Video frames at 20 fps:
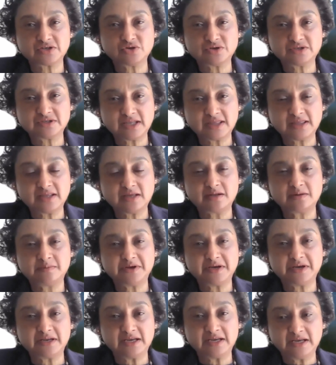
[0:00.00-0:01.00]
You said there'll
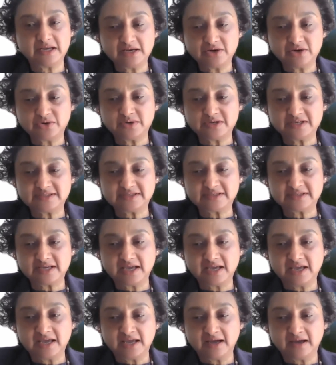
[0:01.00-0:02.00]
be an increase
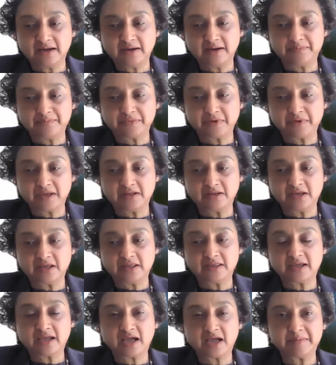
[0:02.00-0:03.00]
in
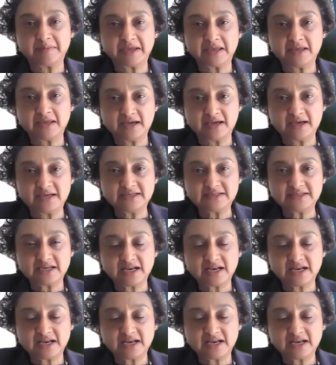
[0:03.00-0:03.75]
the coming years,